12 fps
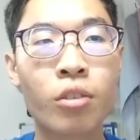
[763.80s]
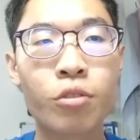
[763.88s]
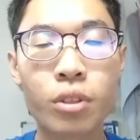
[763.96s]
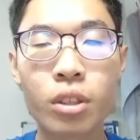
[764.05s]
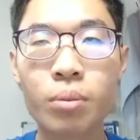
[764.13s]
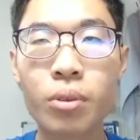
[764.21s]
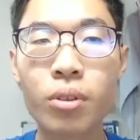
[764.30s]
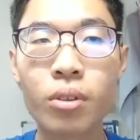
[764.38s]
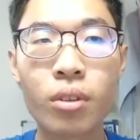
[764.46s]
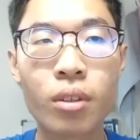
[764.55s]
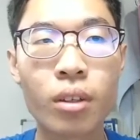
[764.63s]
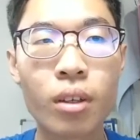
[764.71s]
Furthermore,
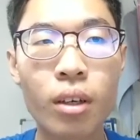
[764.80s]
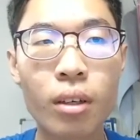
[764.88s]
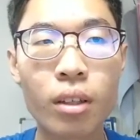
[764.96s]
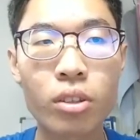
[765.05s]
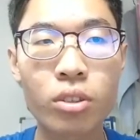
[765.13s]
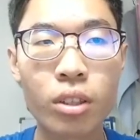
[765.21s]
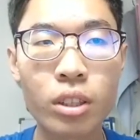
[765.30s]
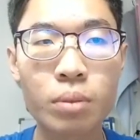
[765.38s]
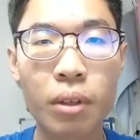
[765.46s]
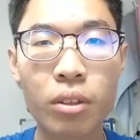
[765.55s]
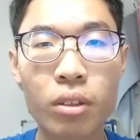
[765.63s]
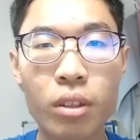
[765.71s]

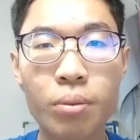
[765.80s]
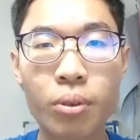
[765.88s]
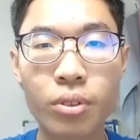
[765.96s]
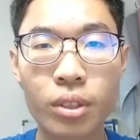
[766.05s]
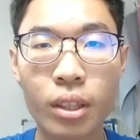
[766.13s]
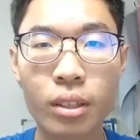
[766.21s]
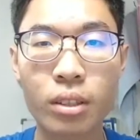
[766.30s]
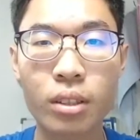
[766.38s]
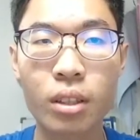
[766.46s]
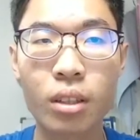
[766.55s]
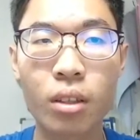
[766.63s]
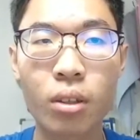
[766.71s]
transboundary projects
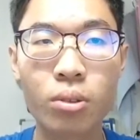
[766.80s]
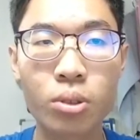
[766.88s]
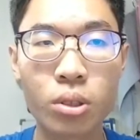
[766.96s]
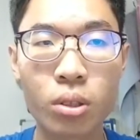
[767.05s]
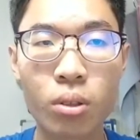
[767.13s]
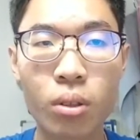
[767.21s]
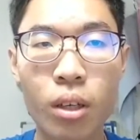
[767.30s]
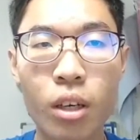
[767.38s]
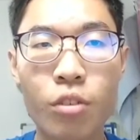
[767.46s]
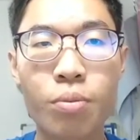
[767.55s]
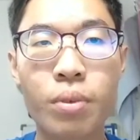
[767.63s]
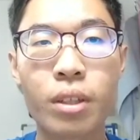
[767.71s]
also
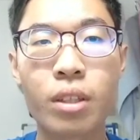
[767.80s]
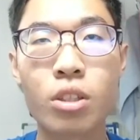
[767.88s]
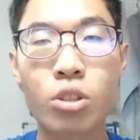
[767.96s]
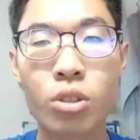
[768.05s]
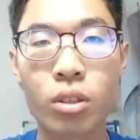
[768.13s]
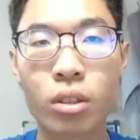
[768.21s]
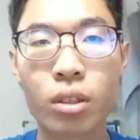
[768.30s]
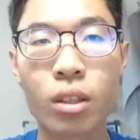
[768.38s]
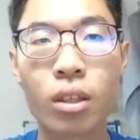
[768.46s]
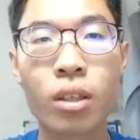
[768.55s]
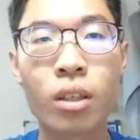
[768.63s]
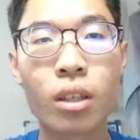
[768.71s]
have been
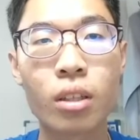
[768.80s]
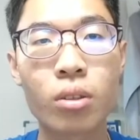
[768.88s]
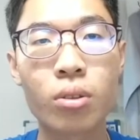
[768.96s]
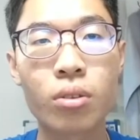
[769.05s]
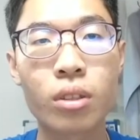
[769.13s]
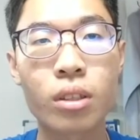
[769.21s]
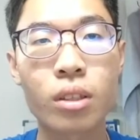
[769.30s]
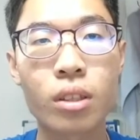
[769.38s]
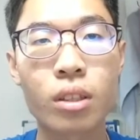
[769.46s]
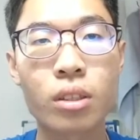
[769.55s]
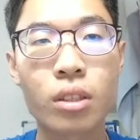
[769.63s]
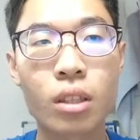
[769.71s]
initiated, including
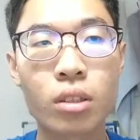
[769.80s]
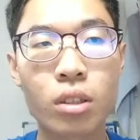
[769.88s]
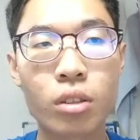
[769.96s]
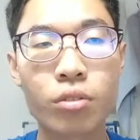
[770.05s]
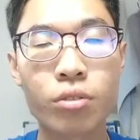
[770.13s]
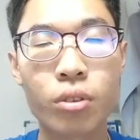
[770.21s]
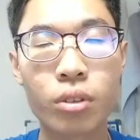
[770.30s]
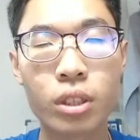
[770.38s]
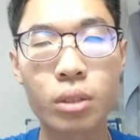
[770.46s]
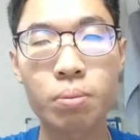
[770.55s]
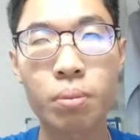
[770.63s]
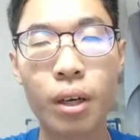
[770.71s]
the Central
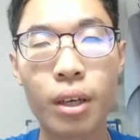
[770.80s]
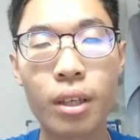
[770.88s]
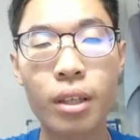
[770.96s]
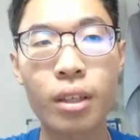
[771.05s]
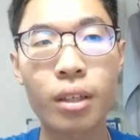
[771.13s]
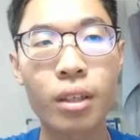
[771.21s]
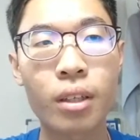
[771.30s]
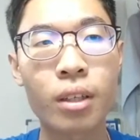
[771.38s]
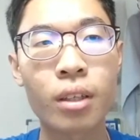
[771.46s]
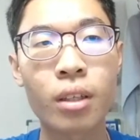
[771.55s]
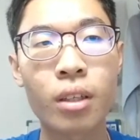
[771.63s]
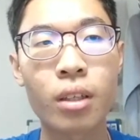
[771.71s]
Forest Spine
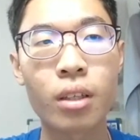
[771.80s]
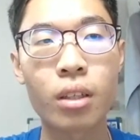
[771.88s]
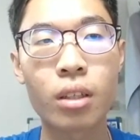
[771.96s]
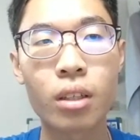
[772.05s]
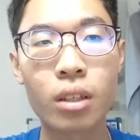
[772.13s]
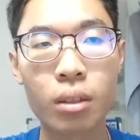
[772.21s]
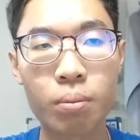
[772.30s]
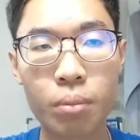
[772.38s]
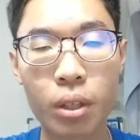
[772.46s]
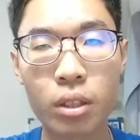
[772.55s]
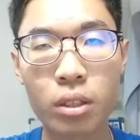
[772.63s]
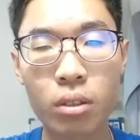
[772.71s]
in
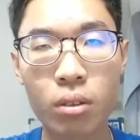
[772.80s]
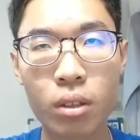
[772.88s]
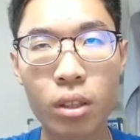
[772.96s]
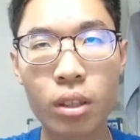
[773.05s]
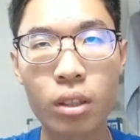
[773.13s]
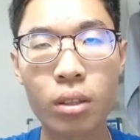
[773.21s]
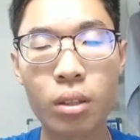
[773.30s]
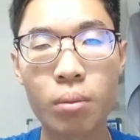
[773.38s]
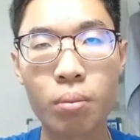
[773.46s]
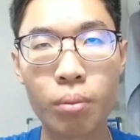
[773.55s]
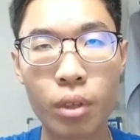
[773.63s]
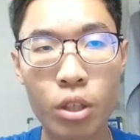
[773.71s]
Peninsular
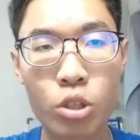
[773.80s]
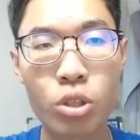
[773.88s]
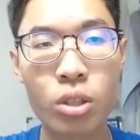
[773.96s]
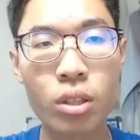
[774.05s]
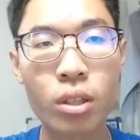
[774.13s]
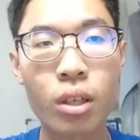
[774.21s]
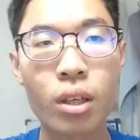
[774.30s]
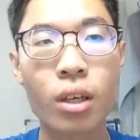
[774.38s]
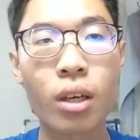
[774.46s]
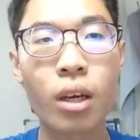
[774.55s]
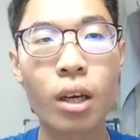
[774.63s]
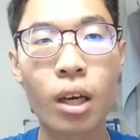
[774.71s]
Malaysia
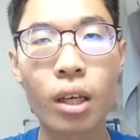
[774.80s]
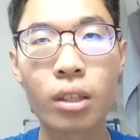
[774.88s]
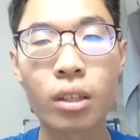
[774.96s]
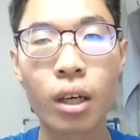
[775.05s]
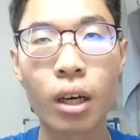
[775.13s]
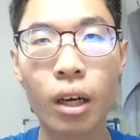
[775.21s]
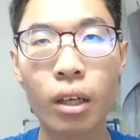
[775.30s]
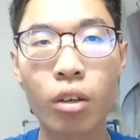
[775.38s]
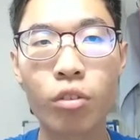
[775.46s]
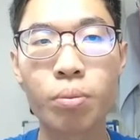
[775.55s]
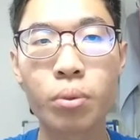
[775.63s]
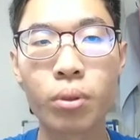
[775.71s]
and the Heart
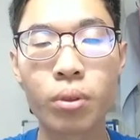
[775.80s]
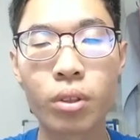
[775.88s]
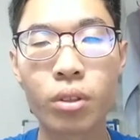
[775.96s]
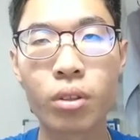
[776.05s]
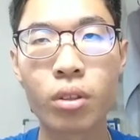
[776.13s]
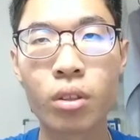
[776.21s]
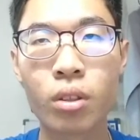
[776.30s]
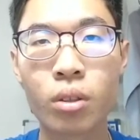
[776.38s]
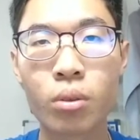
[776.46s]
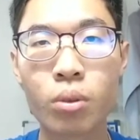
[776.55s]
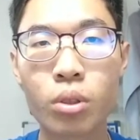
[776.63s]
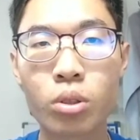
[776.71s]
of Borneo,
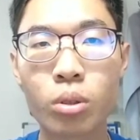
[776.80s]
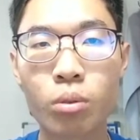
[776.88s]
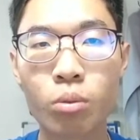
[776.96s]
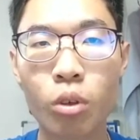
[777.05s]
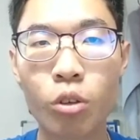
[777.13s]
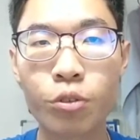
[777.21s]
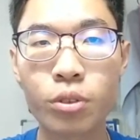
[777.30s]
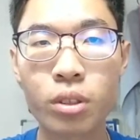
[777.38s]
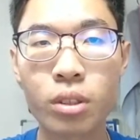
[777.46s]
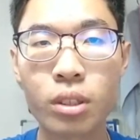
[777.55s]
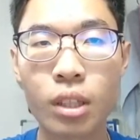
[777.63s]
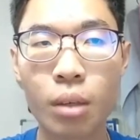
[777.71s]
which
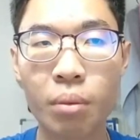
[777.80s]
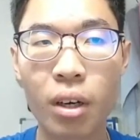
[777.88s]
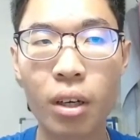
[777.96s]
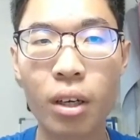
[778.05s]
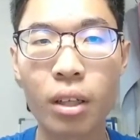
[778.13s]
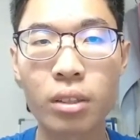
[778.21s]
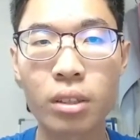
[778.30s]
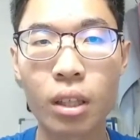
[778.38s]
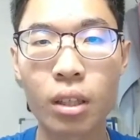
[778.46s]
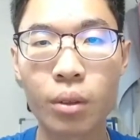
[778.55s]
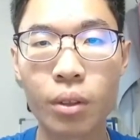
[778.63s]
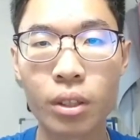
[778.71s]
involves Sabah and
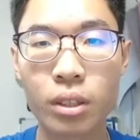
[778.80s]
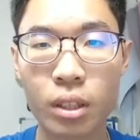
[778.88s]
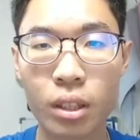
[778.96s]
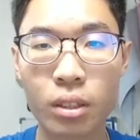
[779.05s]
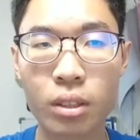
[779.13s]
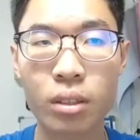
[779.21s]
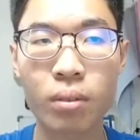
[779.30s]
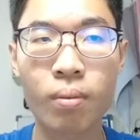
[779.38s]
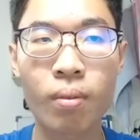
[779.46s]
Sarawak states.